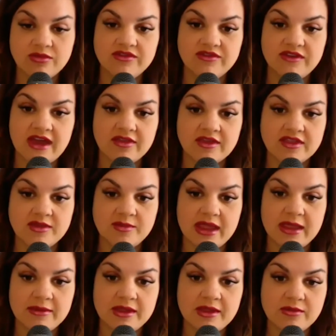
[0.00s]
We found that the
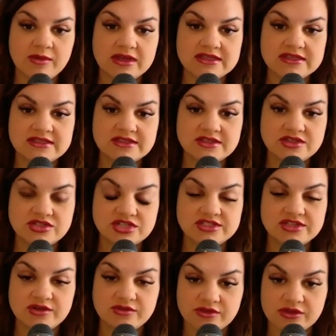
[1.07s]
baby was
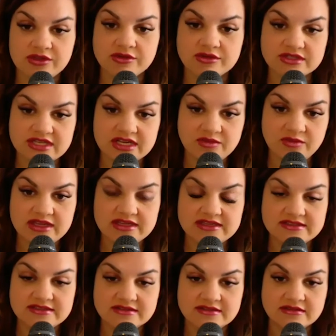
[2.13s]
just over 13
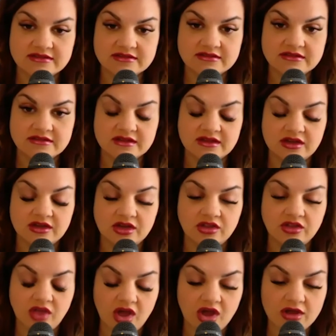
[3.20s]
weeks
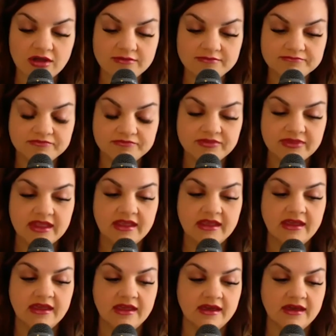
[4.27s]
along.
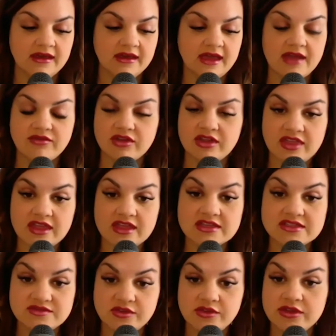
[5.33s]
Uh, everything
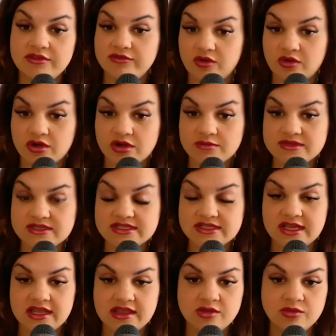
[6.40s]
is fully formed
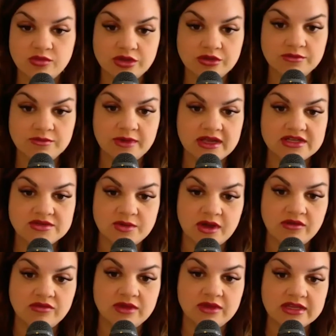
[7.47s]
in the womb by
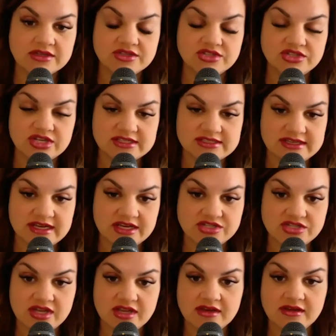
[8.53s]
12 weeks
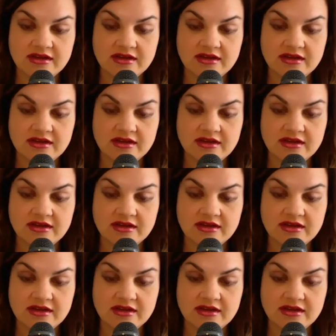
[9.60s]
gestation.